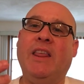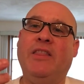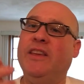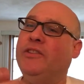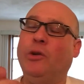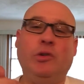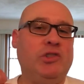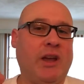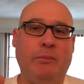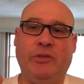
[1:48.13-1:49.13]
These old
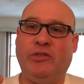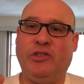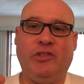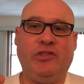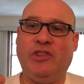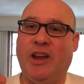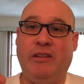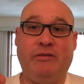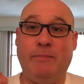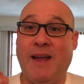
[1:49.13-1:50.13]
gems just
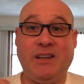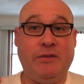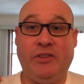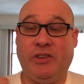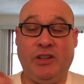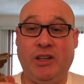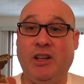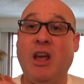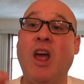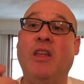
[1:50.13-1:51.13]
shave magnificently.
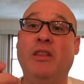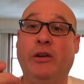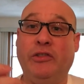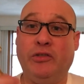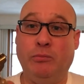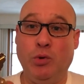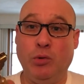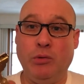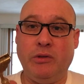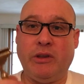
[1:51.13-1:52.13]
They're
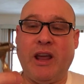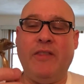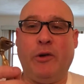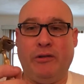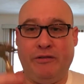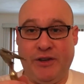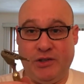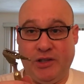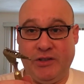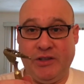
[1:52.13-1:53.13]
smooth and they're
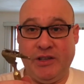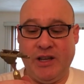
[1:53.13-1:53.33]
efficient.